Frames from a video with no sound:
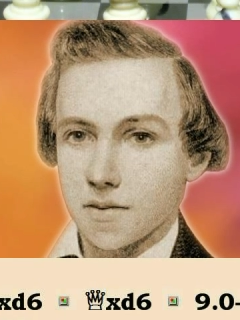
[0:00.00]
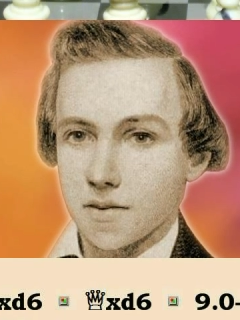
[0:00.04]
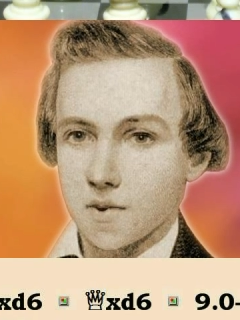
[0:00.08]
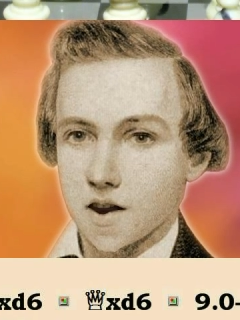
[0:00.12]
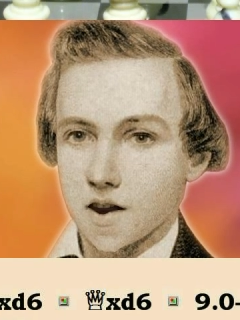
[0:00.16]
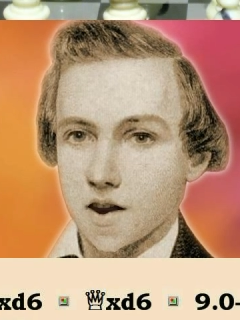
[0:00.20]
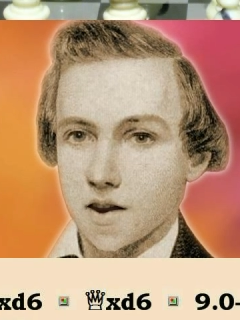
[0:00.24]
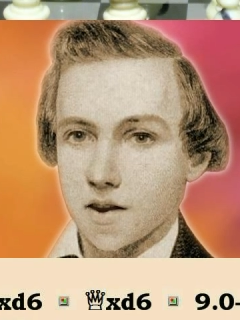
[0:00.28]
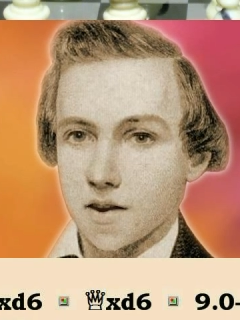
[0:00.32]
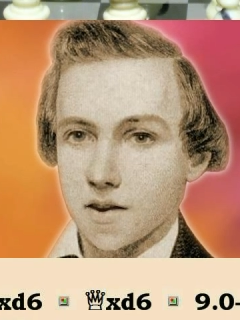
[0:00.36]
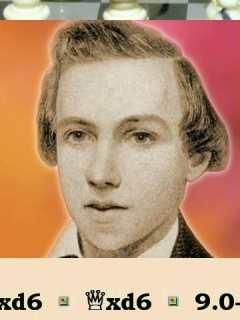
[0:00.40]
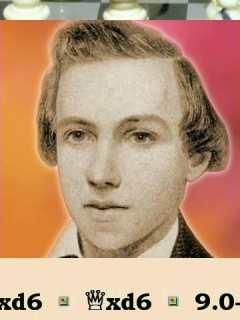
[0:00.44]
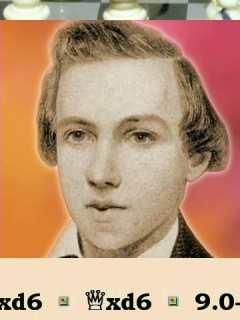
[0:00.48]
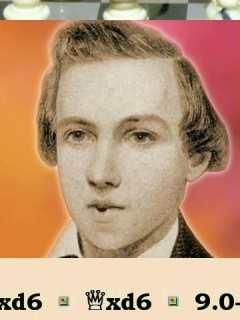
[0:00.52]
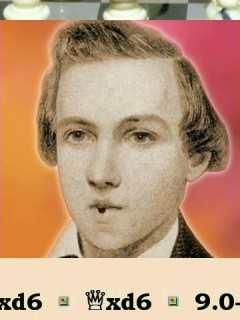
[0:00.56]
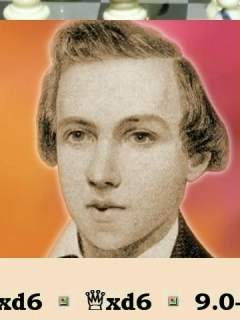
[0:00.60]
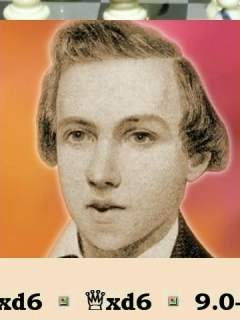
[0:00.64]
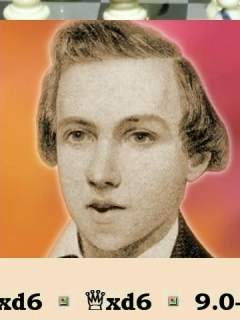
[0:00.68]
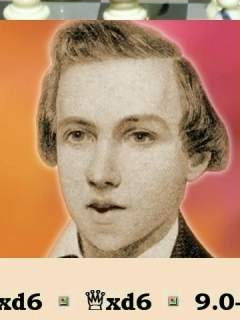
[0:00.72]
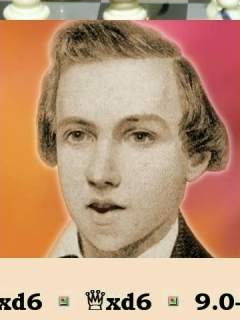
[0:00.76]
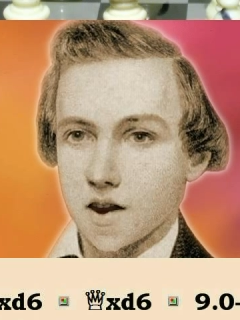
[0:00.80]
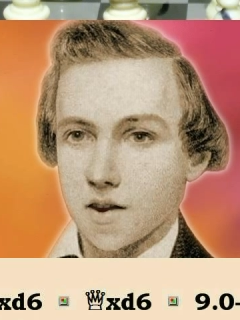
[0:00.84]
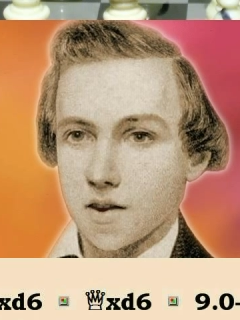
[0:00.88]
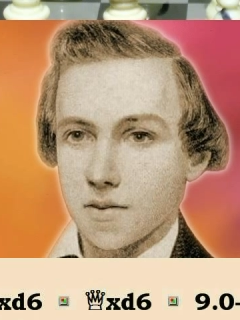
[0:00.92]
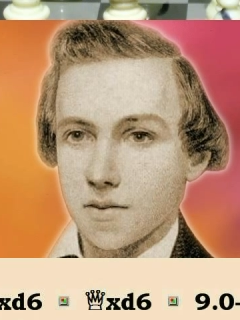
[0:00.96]
while
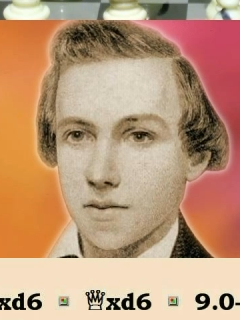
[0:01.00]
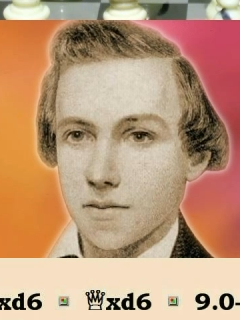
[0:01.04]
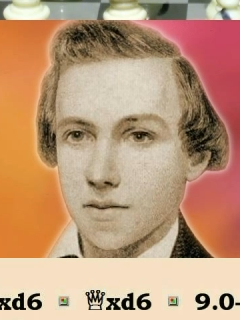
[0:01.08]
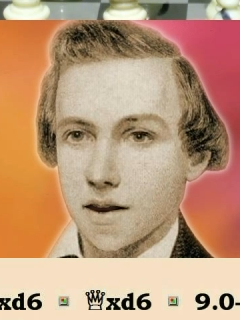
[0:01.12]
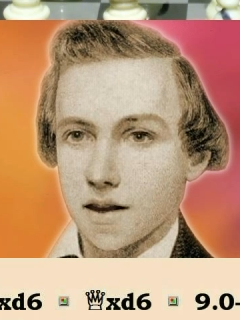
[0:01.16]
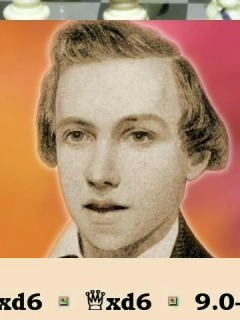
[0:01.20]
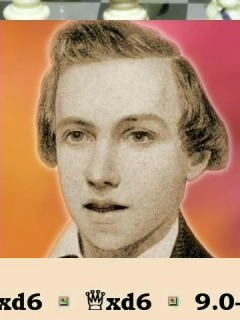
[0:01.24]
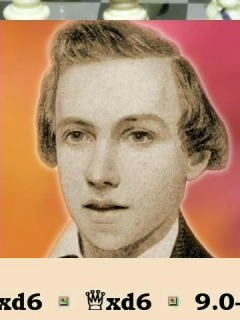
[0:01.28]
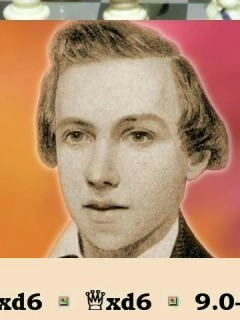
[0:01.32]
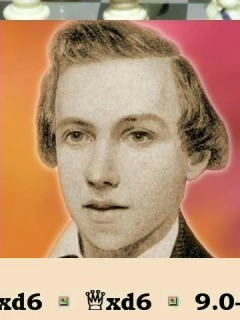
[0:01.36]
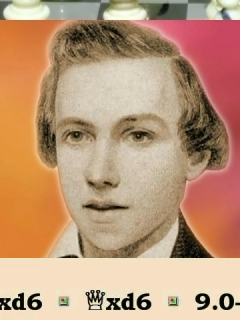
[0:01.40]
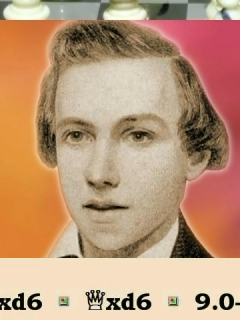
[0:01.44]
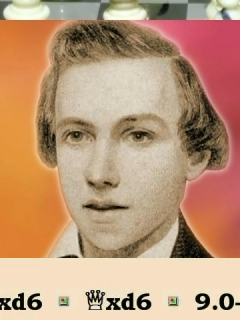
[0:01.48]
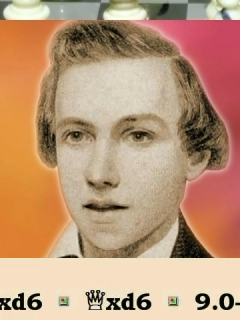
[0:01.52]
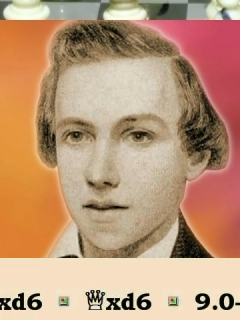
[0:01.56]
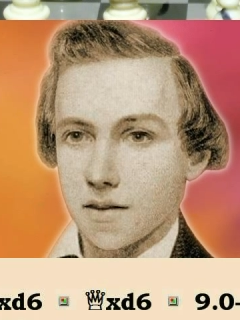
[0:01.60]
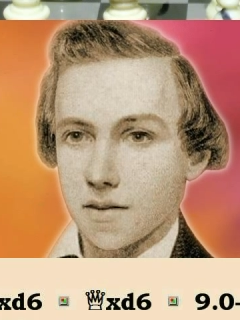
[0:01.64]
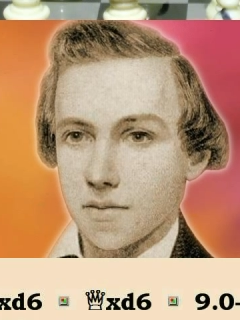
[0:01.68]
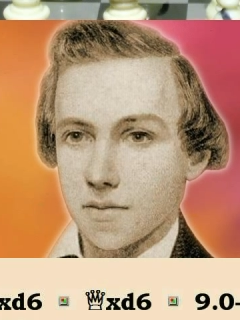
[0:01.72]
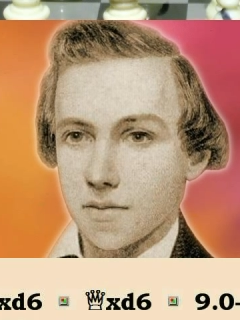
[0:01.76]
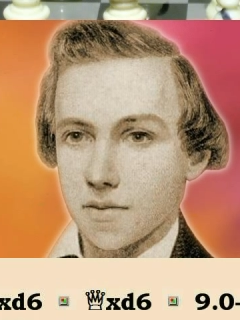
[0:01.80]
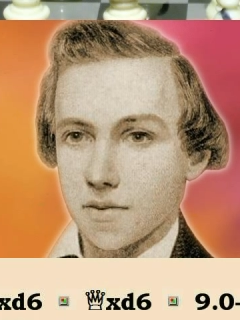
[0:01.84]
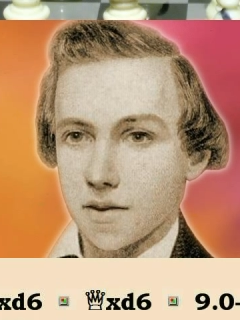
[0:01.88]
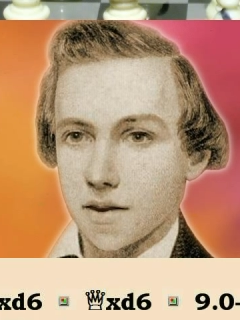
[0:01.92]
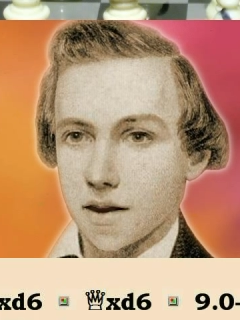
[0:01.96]
the white
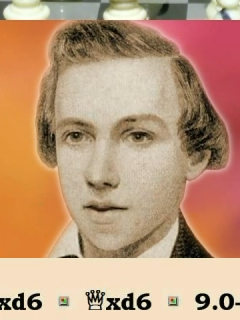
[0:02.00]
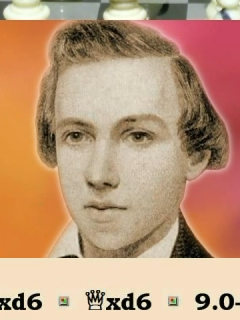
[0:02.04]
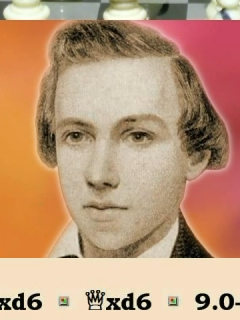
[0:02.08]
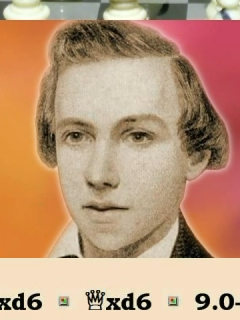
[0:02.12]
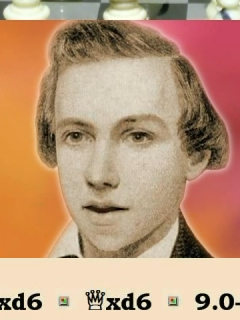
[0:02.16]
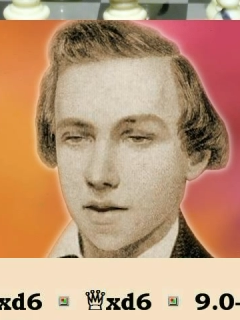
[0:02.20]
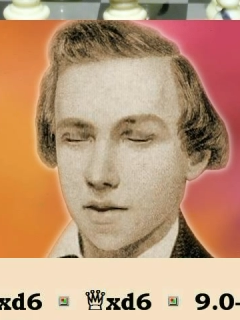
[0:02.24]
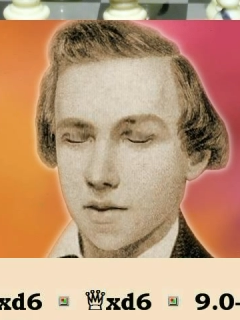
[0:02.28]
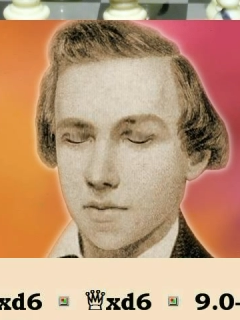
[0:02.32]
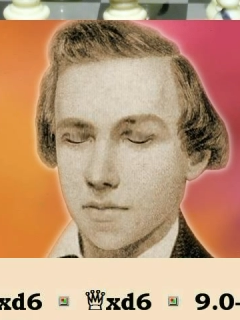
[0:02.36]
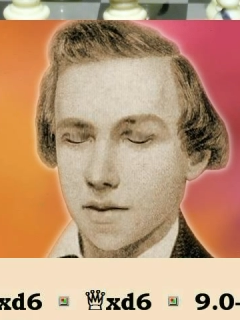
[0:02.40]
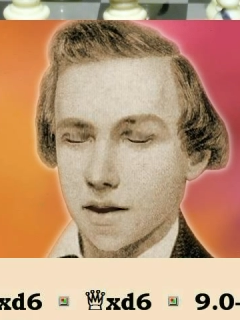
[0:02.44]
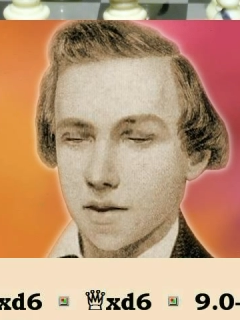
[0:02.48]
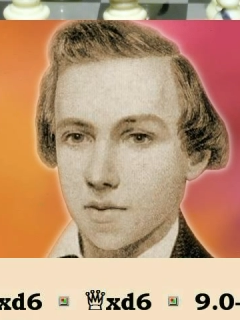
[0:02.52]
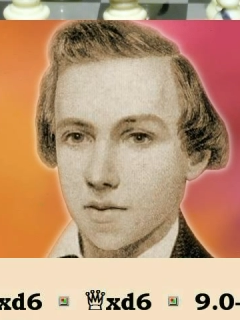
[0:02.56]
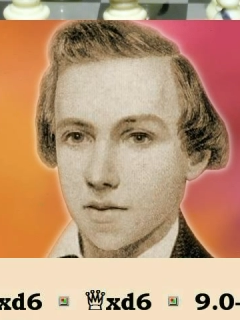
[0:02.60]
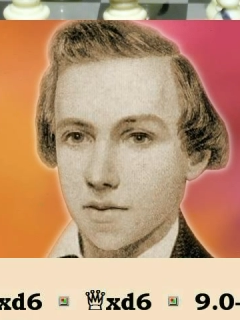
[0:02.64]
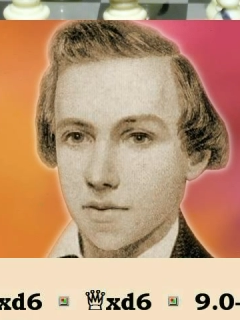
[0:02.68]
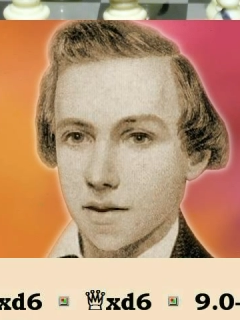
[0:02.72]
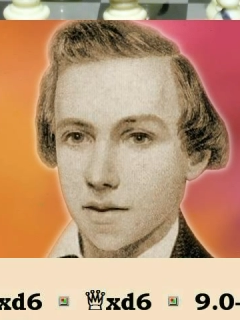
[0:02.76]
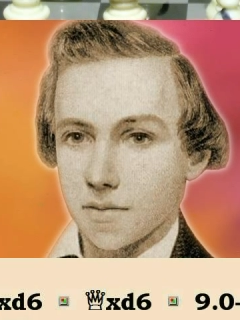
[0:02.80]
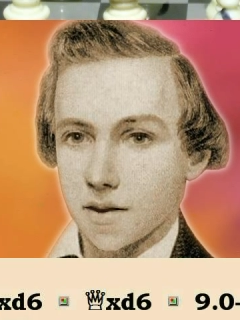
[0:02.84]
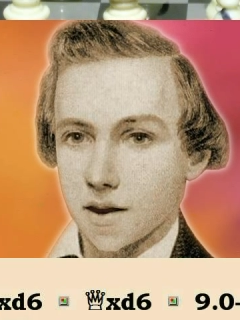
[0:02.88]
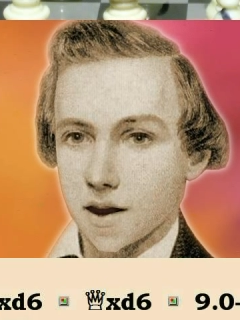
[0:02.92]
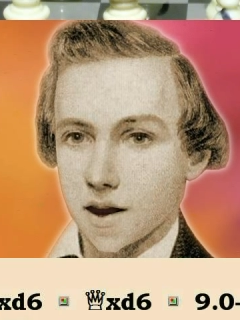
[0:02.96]
pieces fragmented
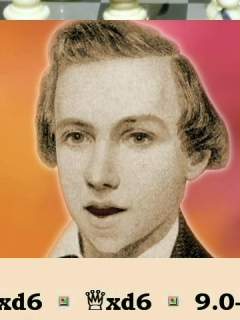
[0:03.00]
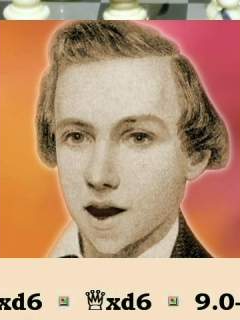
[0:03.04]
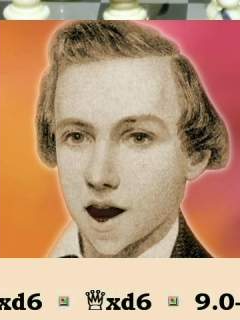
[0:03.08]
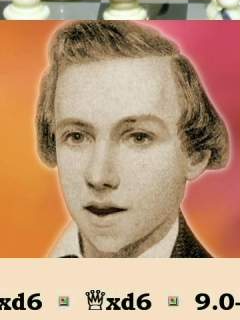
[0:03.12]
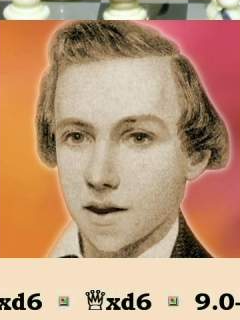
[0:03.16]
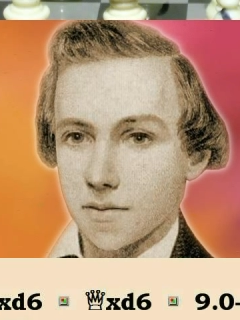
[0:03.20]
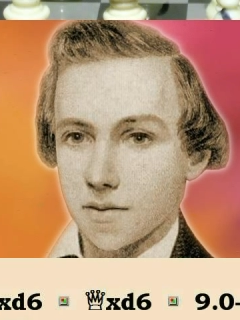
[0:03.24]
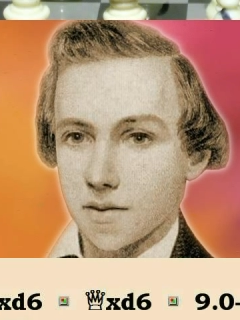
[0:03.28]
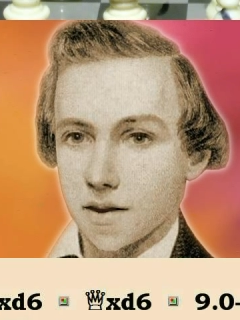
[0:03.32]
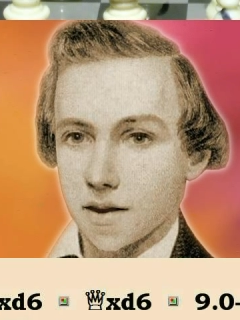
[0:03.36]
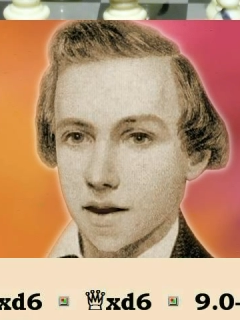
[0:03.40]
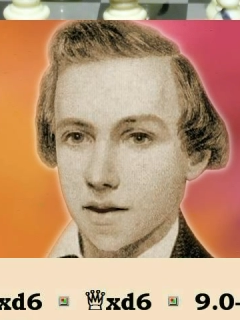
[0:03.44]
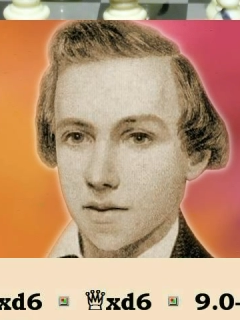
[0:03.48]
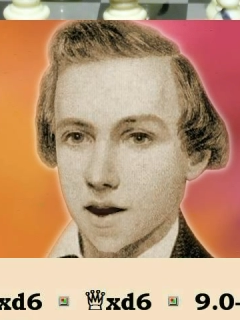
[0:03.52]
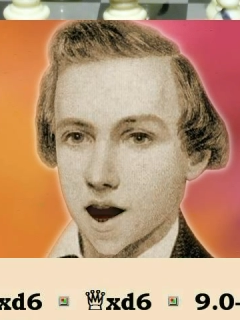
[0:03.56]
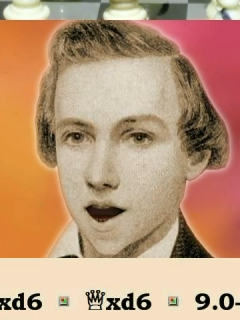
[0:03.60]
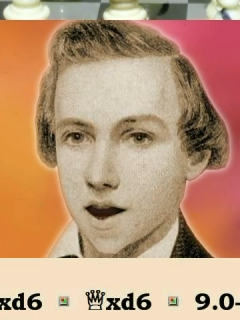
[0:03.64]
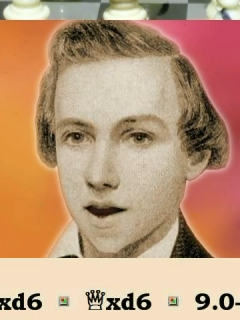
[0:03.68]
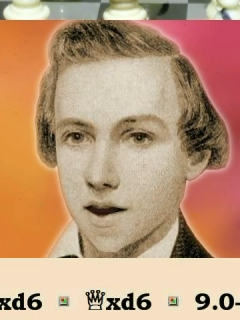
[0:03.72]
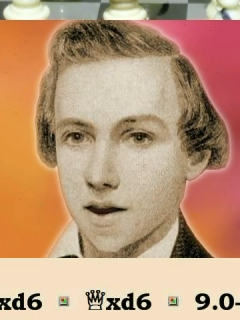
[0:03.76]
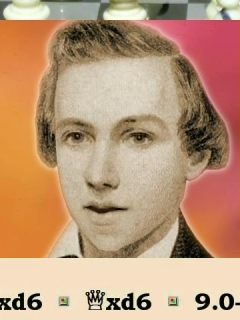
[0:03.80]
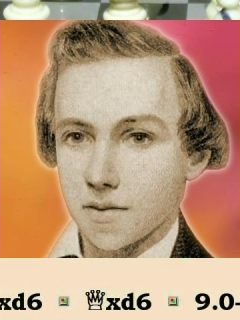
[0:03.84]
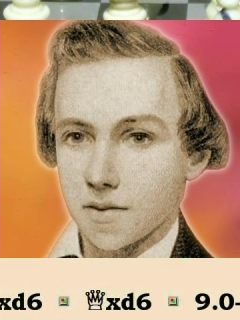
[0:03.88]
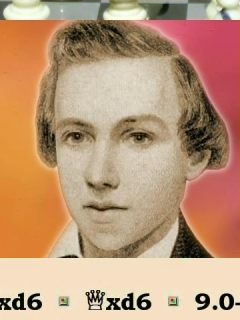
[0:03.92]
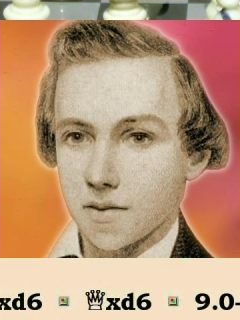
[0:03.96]
and not
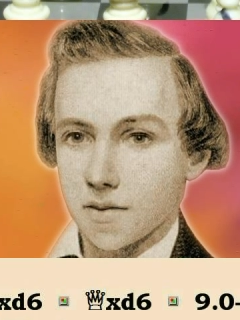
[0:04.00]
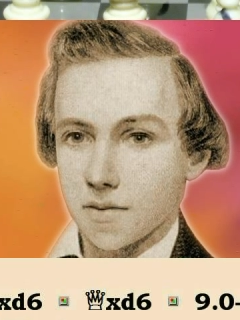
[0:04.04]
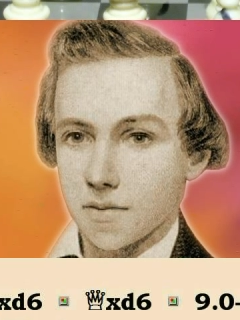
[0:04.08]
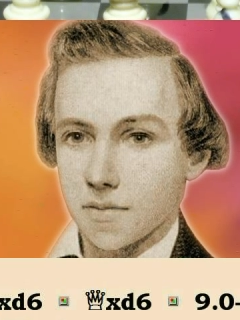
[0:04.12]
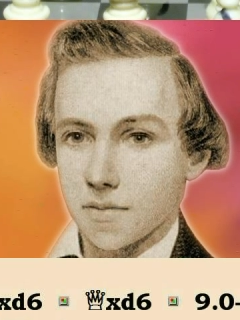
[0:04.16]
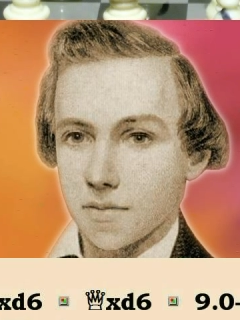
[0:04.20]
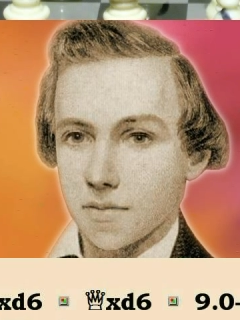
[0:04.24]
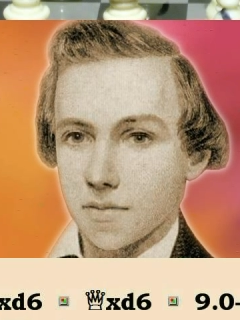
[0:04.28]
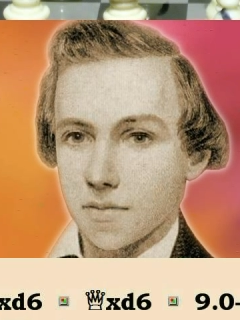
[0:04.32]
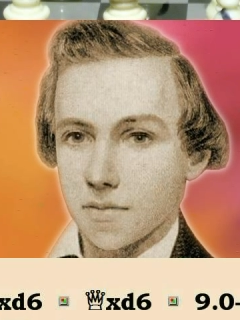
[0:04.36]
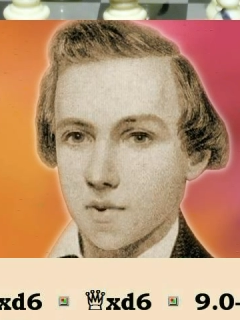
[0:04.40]
interact.